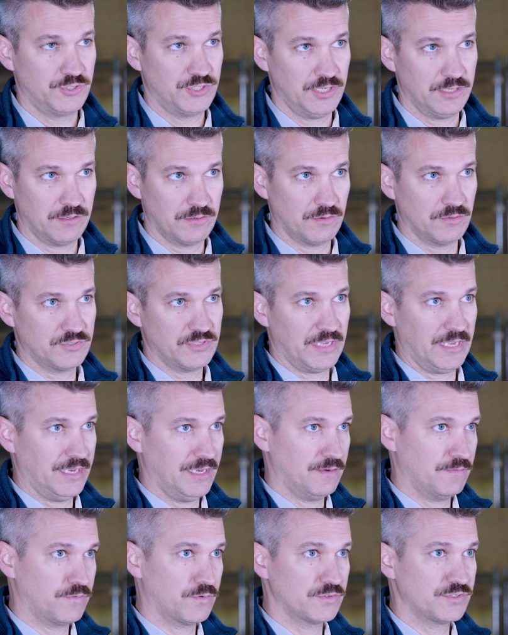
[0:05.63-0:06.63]
shingles
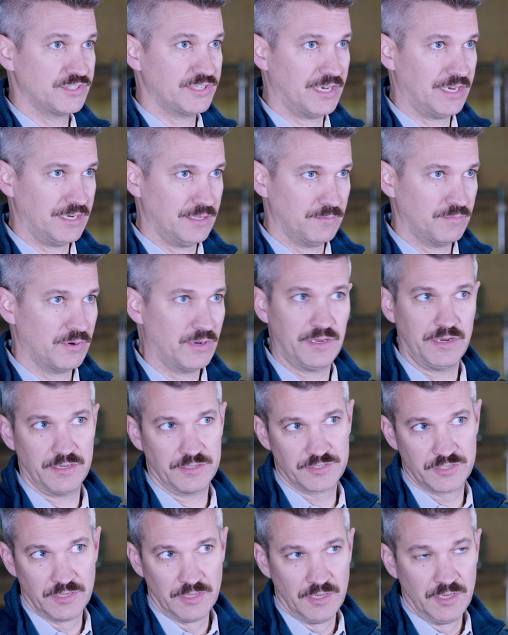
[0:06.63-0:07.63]
and for siding
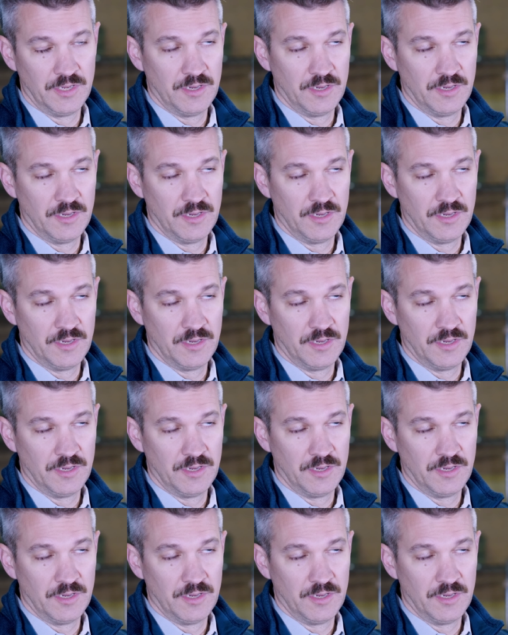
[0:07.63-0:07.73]
products.